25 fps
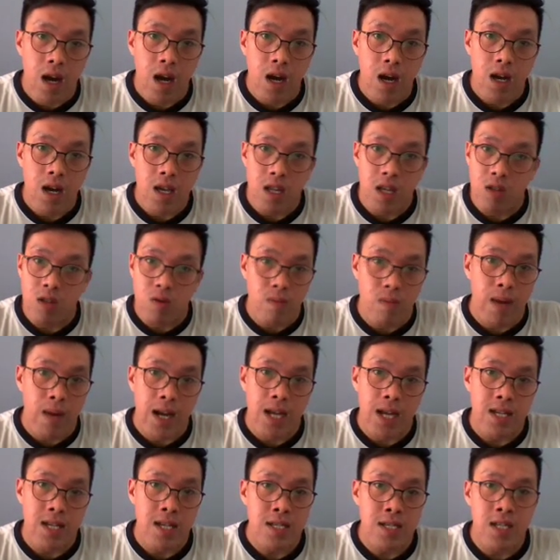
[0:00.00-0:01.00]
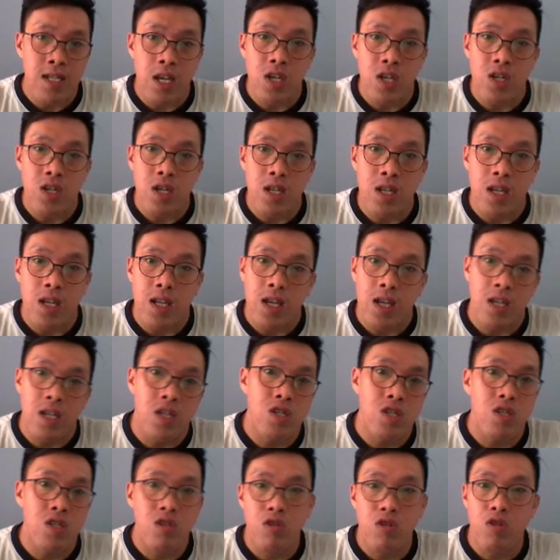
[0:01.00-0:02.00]
into Makassar station, and then
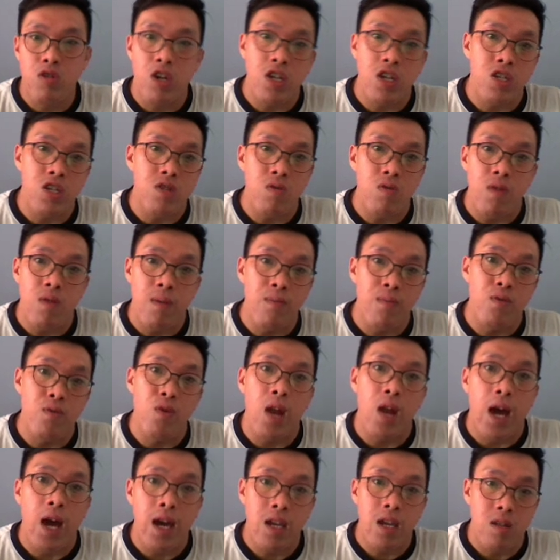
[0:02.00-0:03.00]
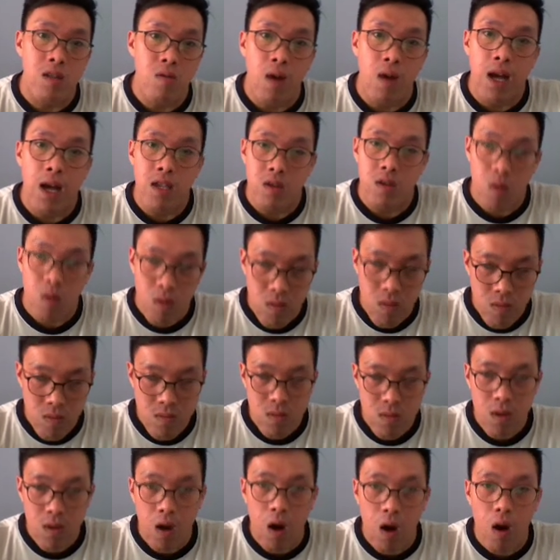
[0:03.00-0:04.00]
change to the blue line to Asok.
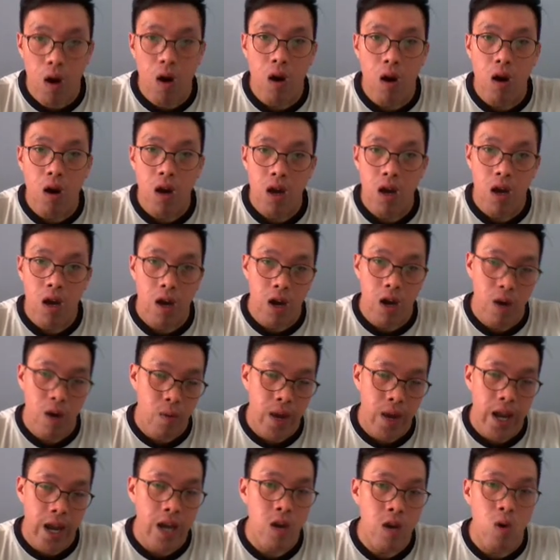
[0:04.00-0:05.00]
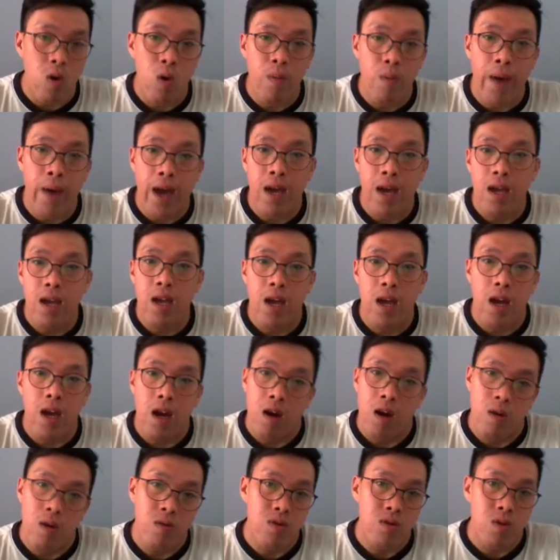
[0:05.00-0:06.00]
Or when I go back, I
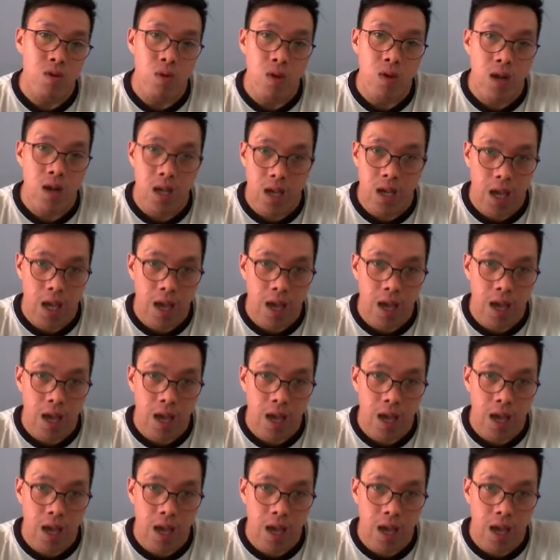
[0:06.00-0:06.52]
also head